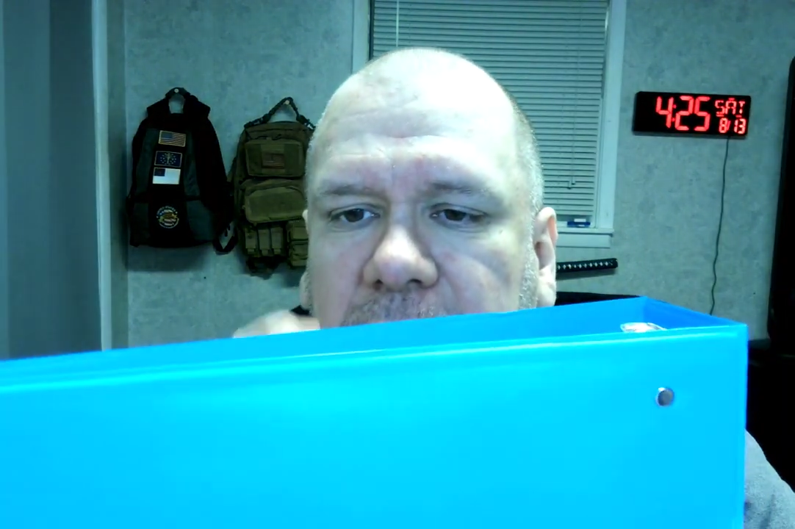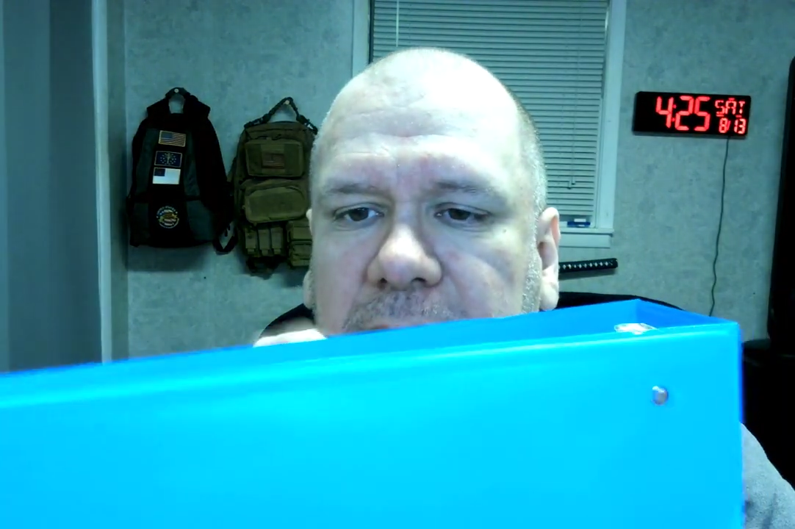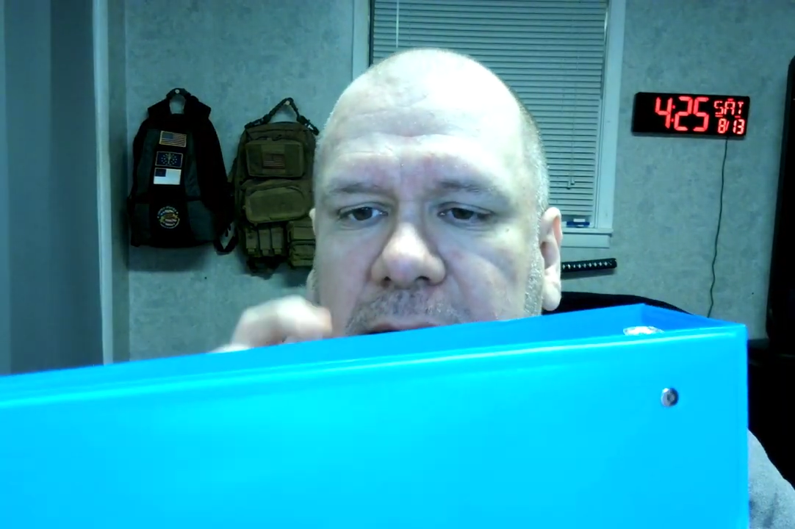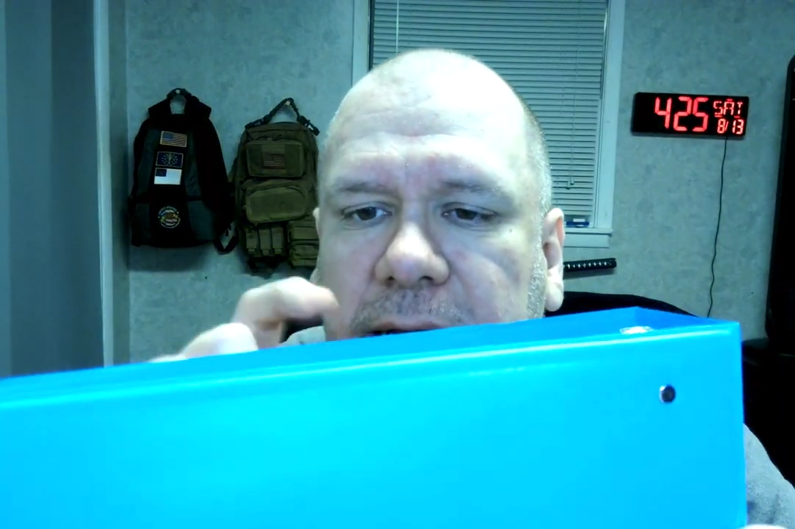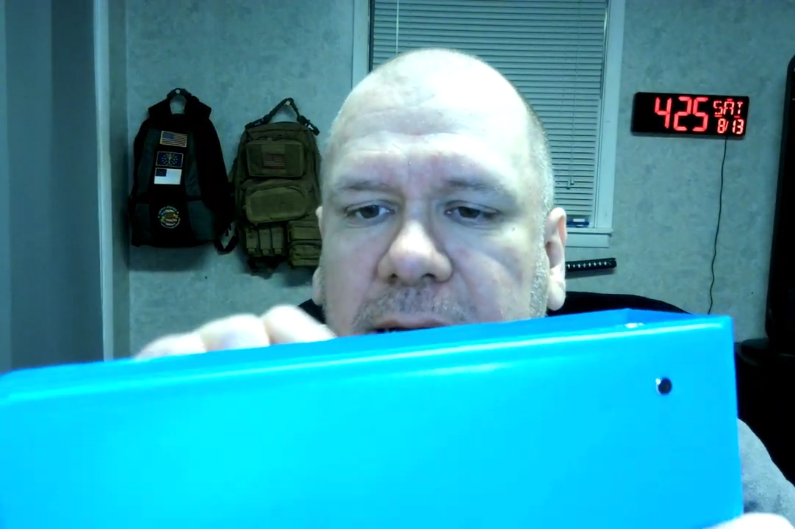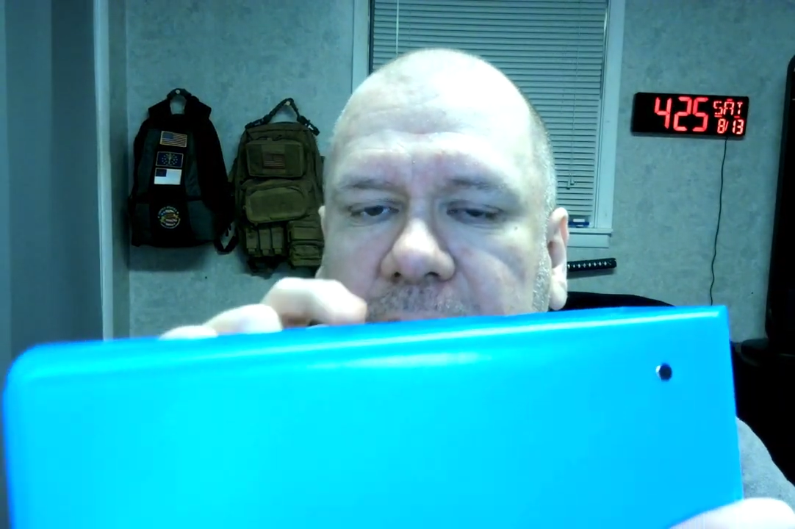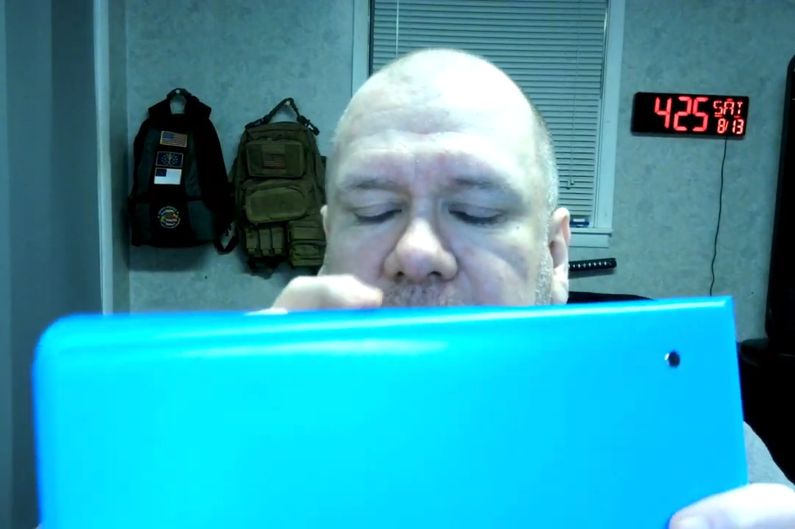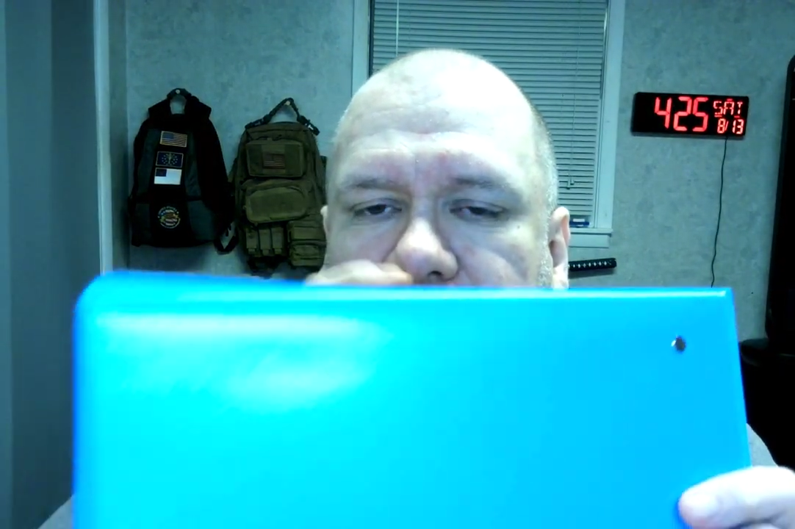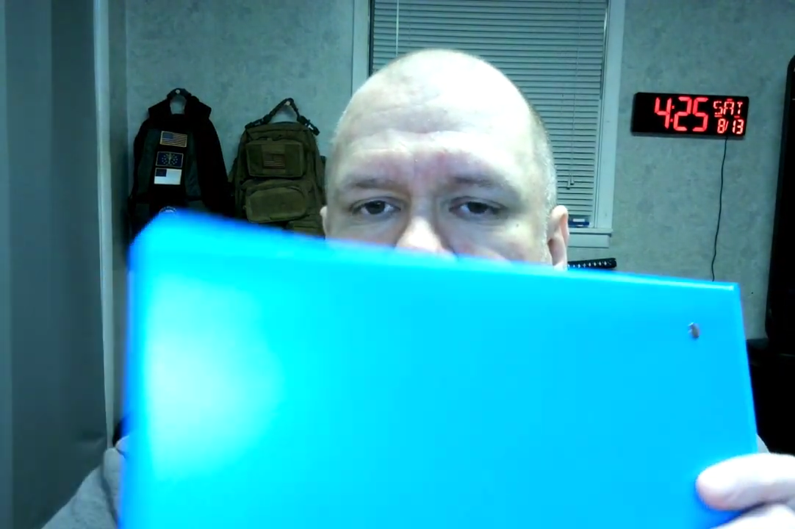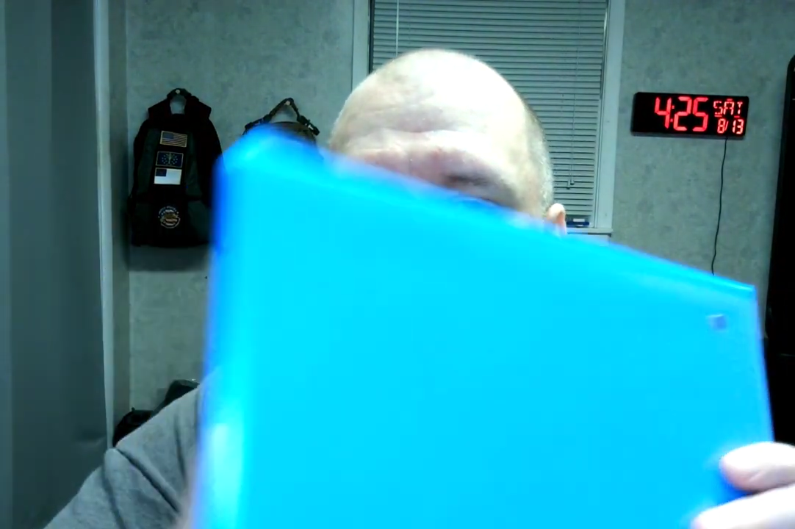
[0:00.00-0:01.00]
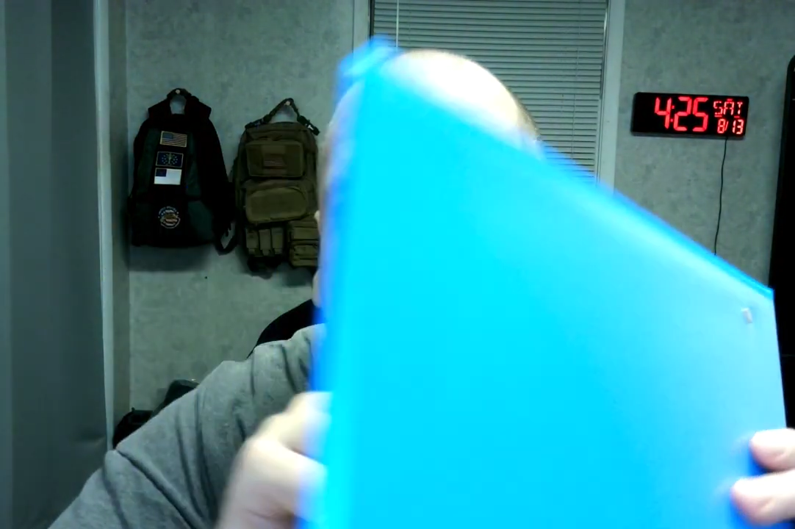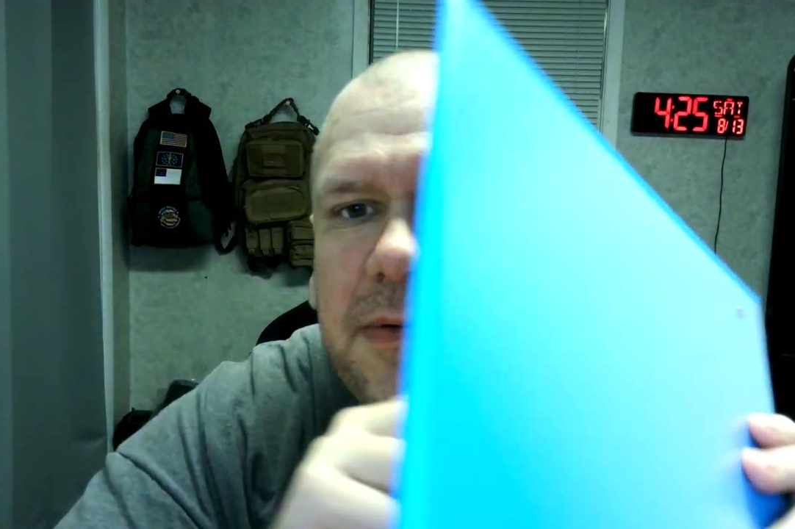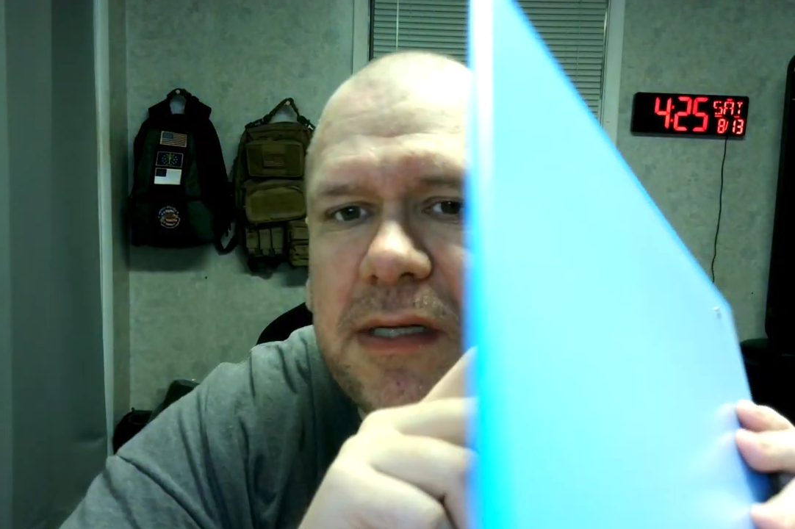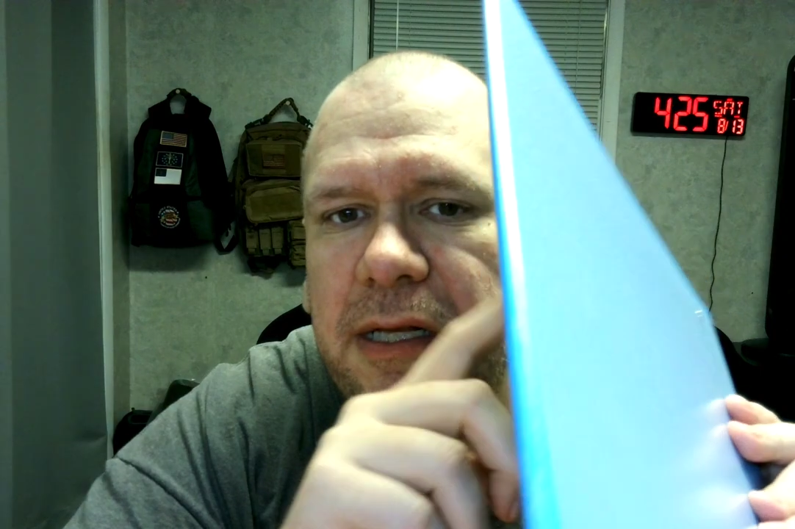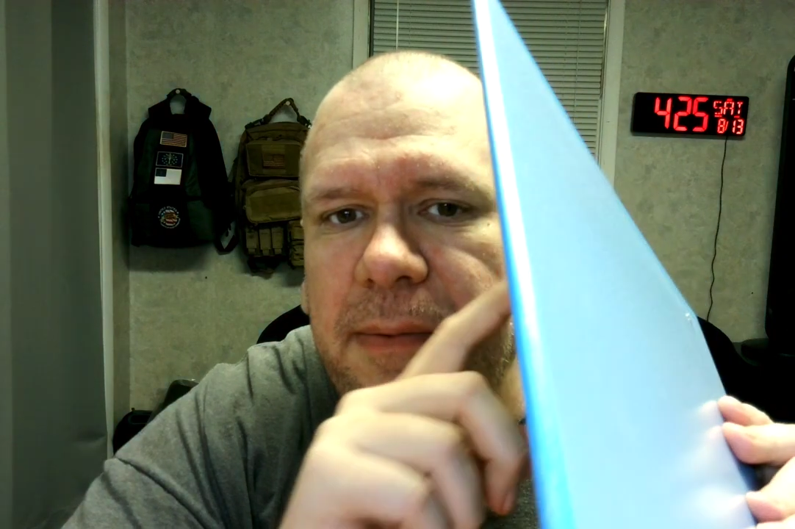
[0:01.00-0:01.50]
the material
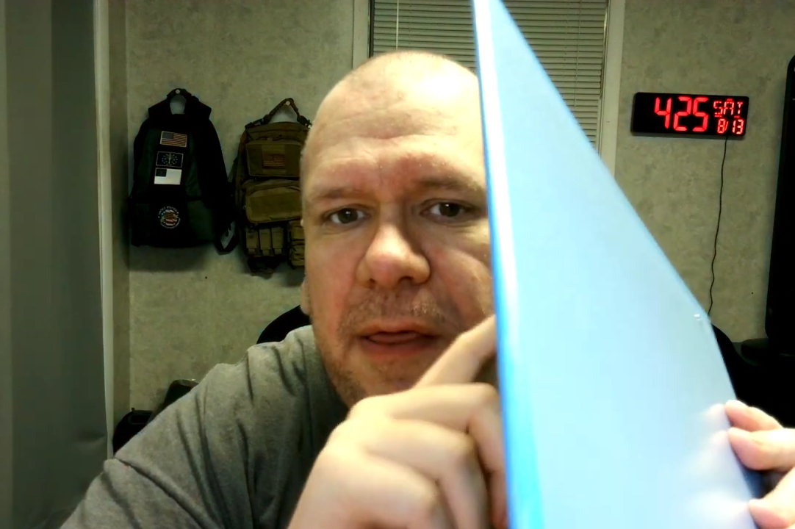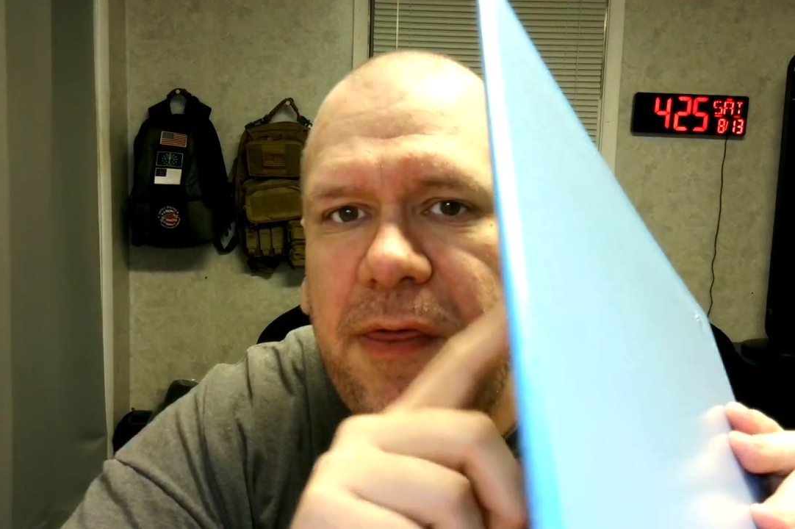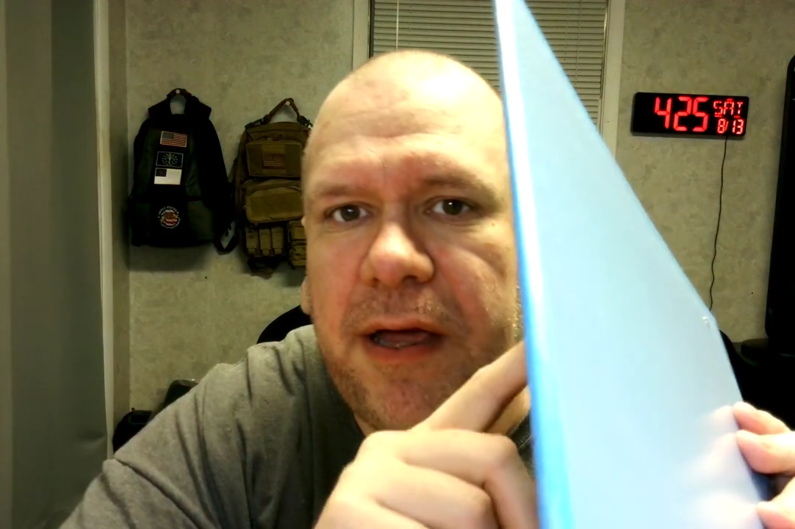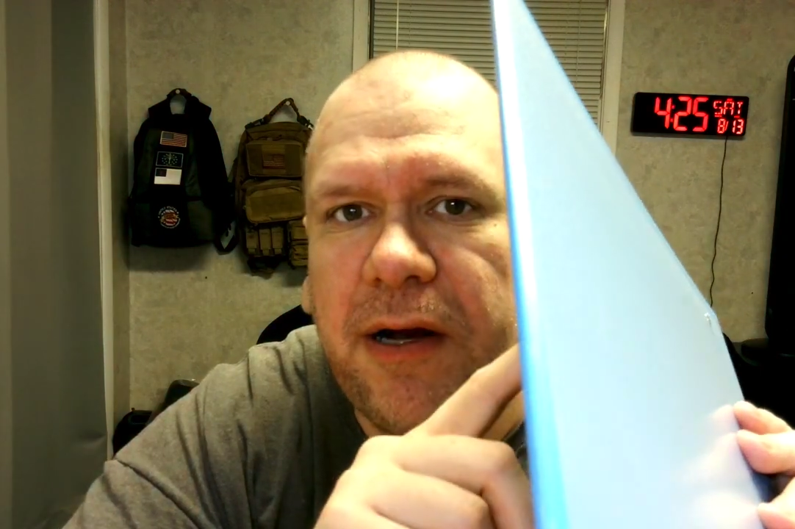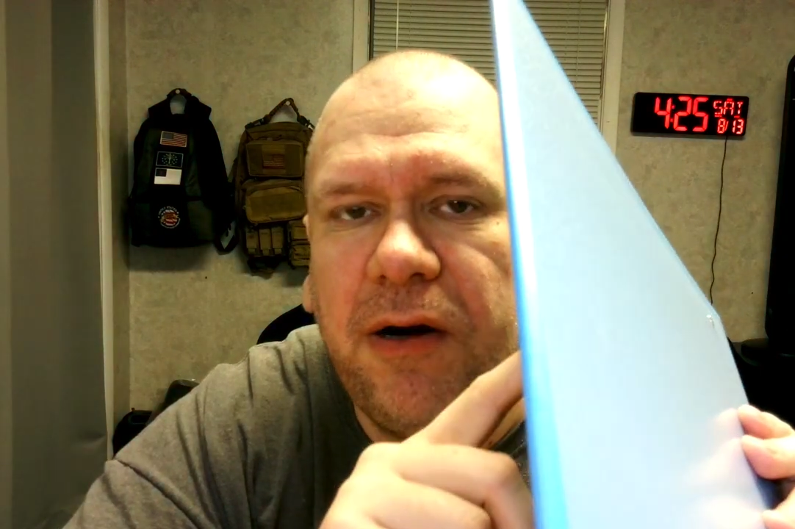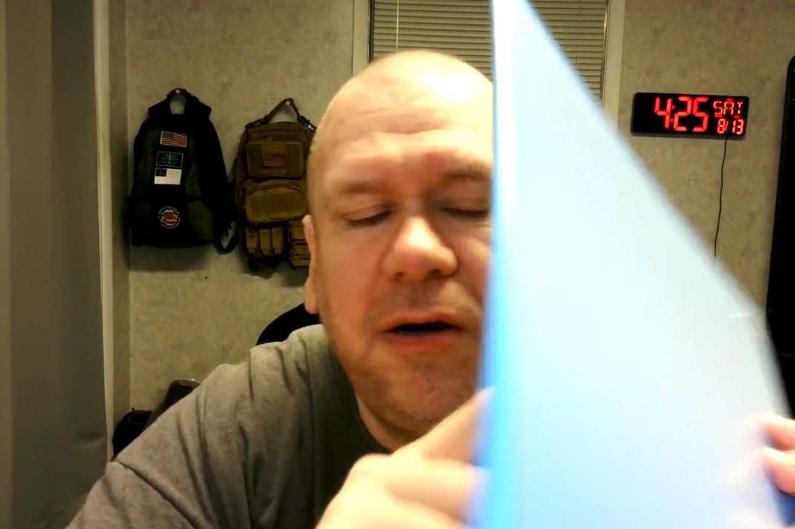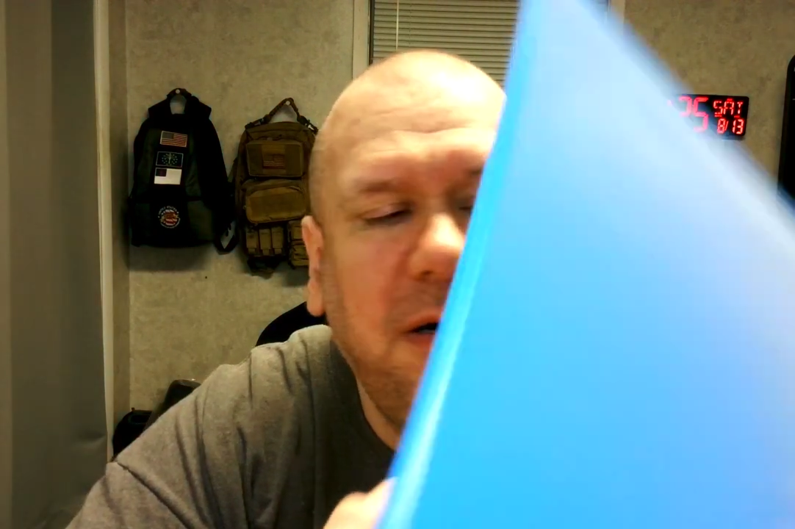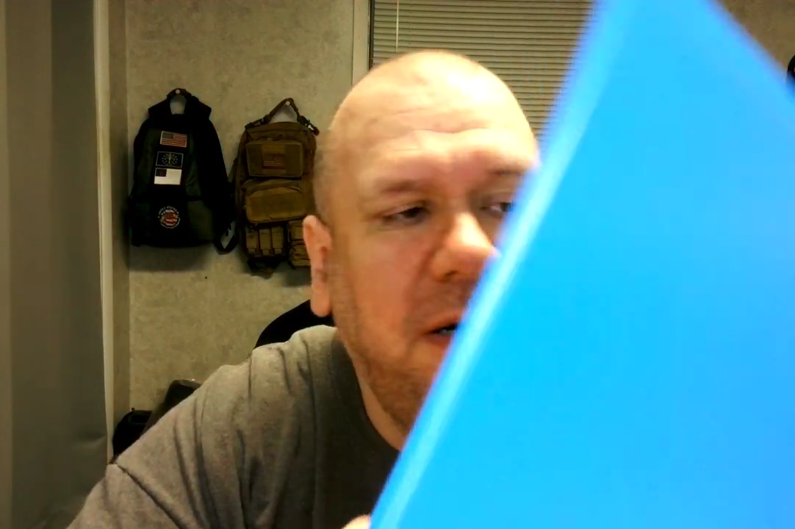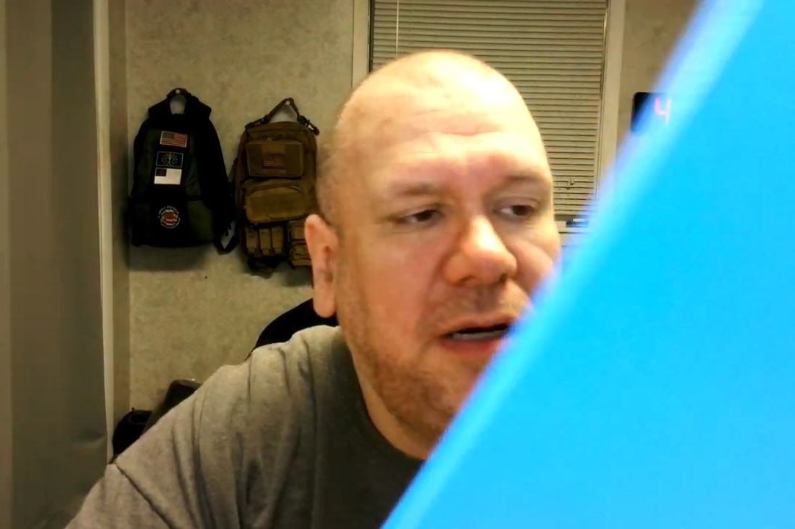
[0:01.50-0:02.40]
was a little bit thicker